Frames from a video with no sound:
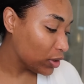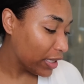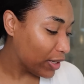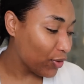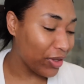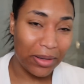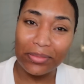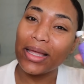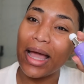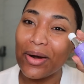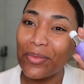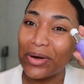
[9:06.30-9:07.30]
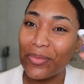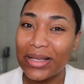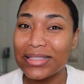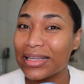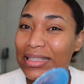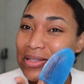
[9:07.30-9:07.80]
little that I'm like, I don't want to
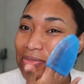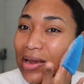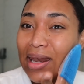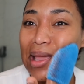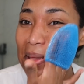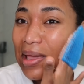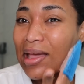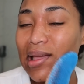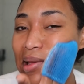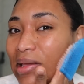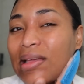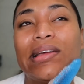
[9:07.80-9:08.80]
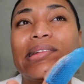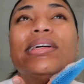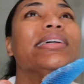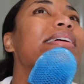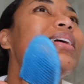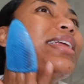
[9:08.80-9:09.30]
waste it because if I like it,
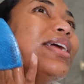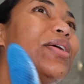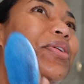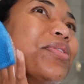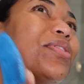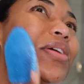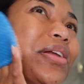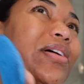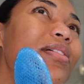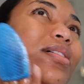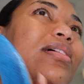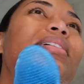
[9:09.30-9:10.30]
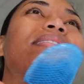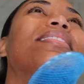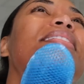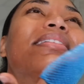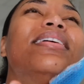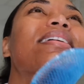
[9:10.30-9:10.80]
hello, you know.
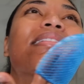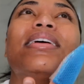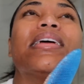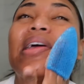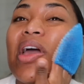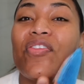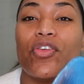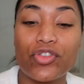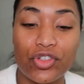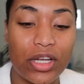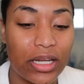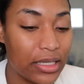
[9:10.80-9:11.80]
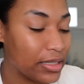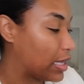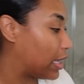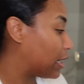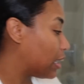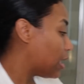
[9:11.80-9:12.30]
It feels good in the
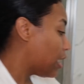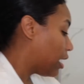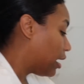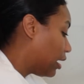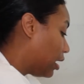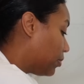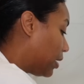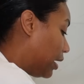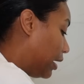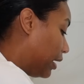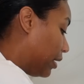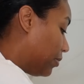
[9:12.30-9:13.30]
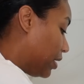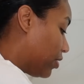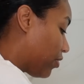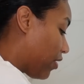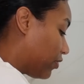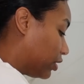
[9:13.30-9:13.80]
skin. Let me
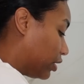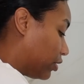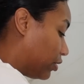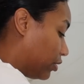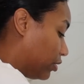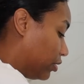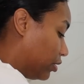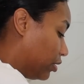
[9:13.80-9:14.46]
grab a little,